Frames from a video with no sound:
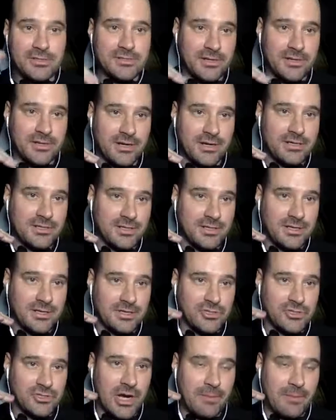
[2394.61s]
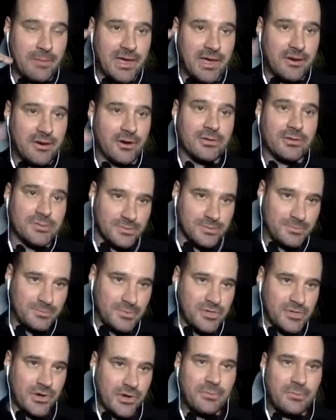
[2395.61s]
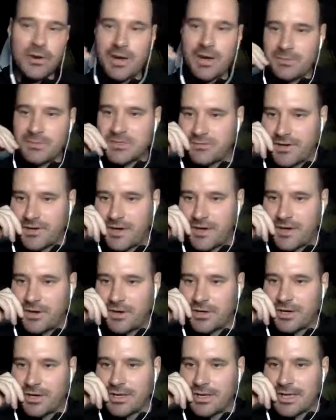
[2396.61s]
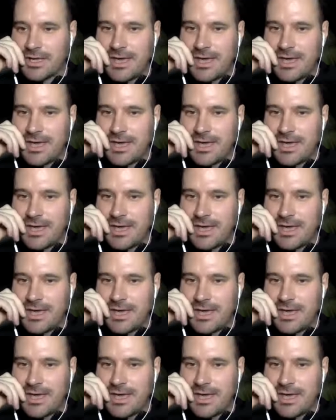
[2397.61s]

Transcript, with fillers: They're going to uh, drop that, or sorry, put it up to 500.